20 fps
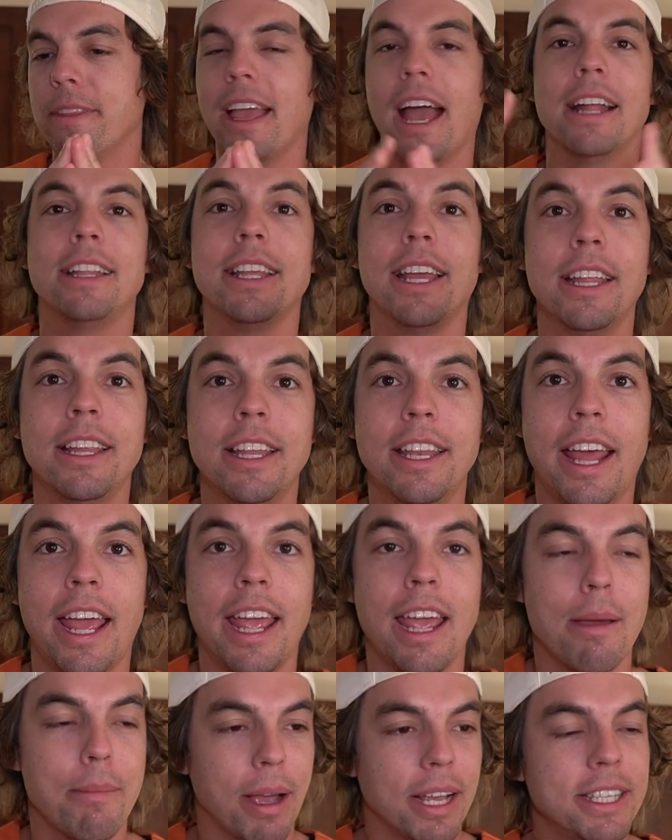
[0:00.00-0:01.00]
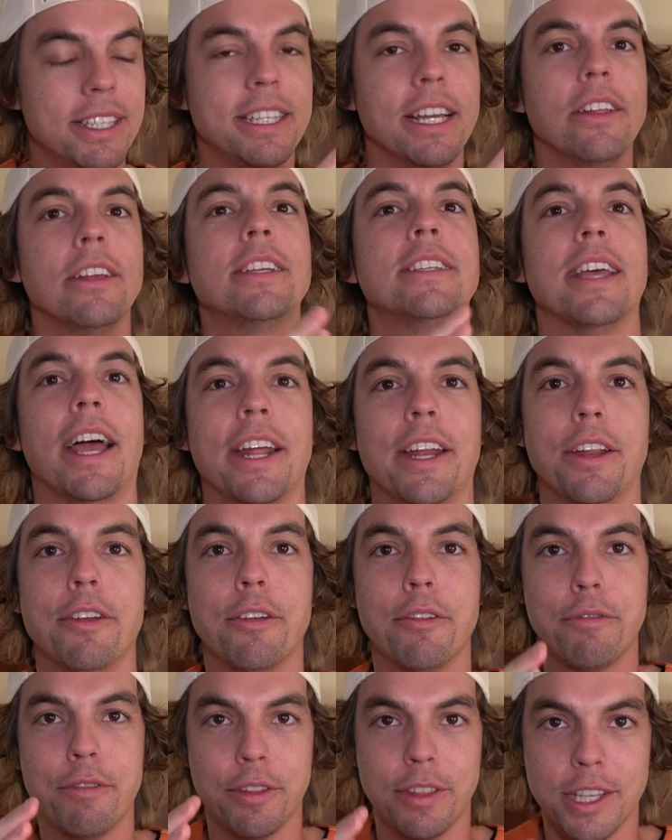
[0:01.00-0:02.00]
At the end of the day, am I still excited
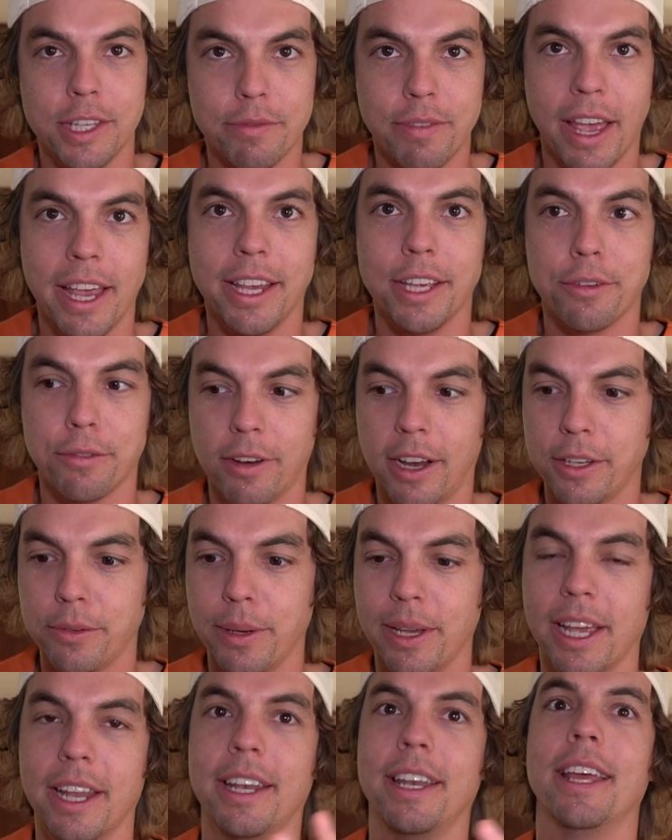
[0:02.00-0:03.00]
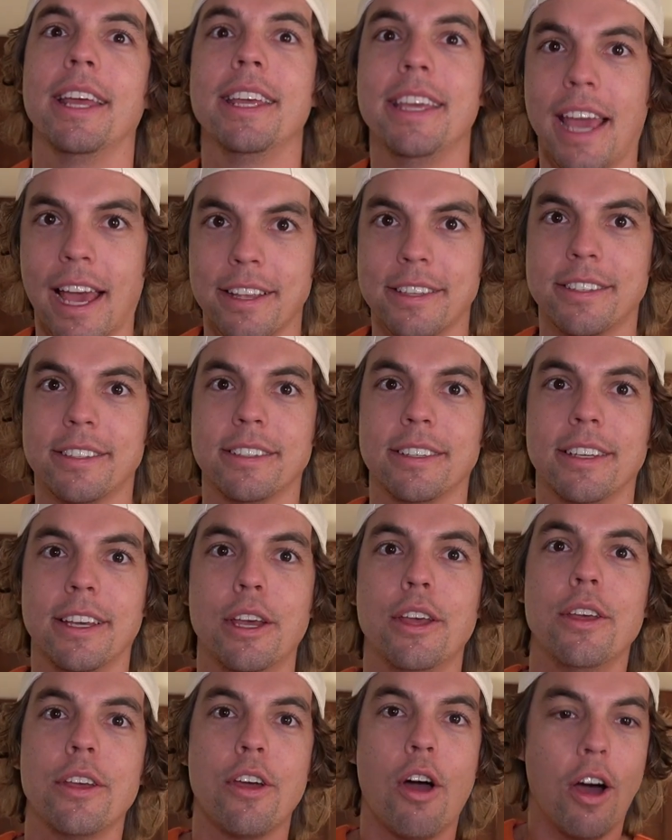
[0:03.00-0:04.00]
for this Vegas race weekend? Yes.
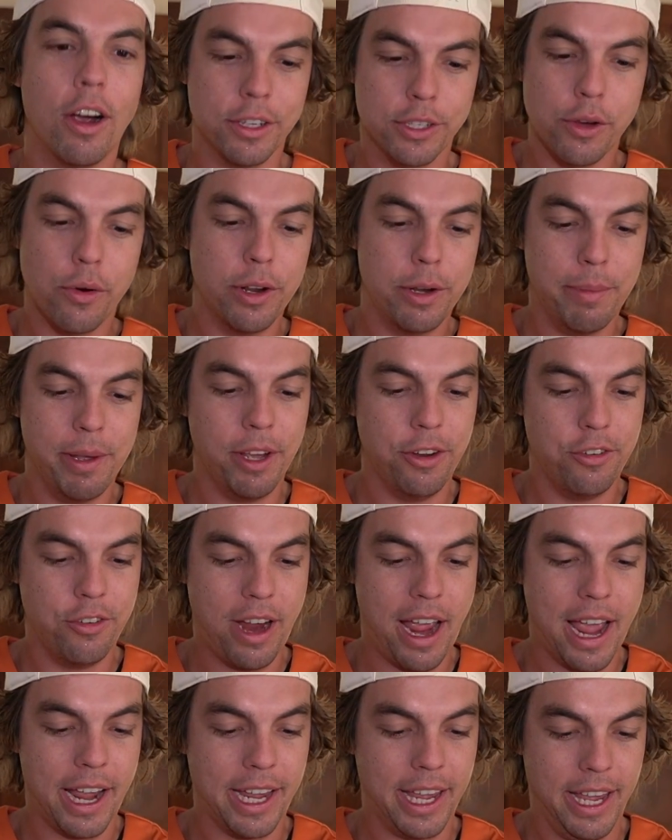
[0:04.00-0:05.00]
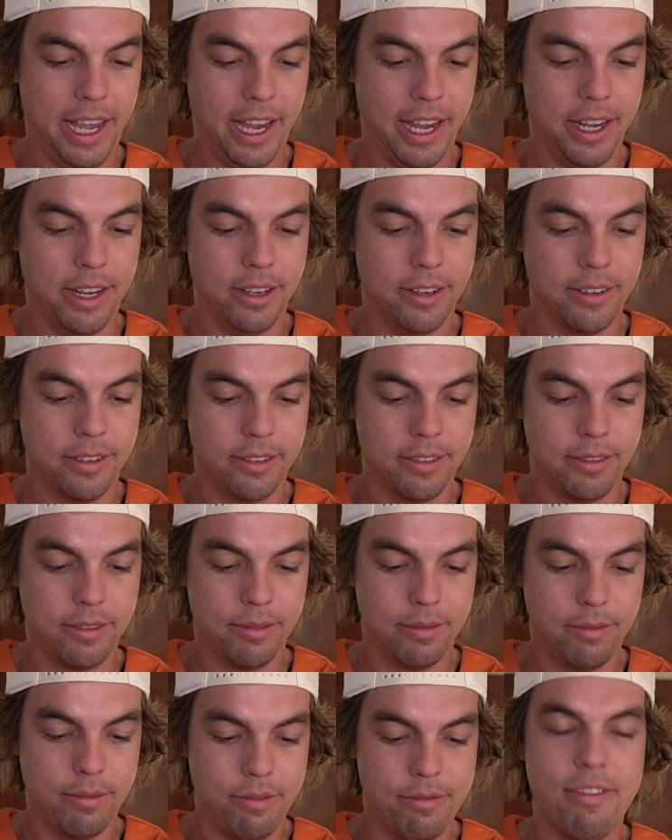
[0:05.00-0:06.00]
Cars are going to be on track in
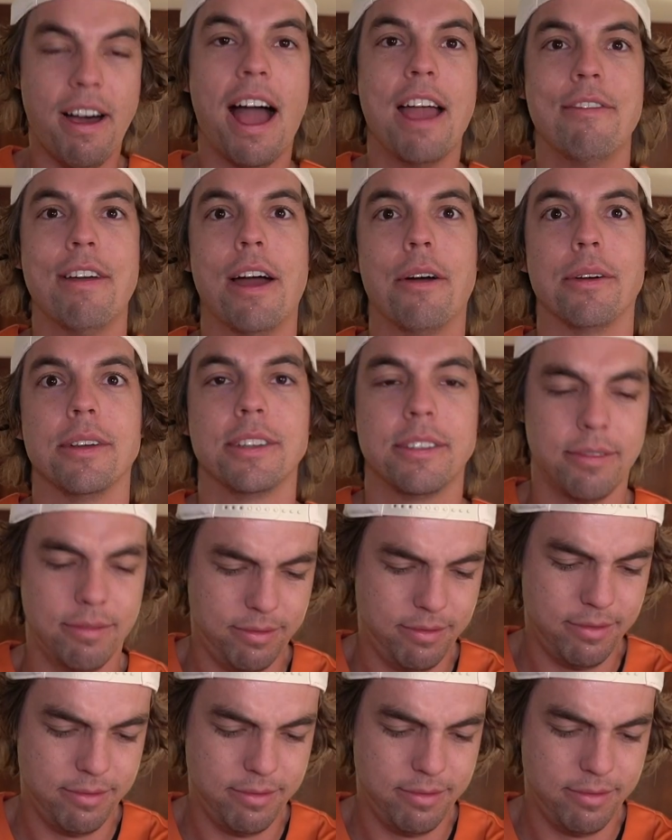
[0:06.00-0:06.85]
five hours.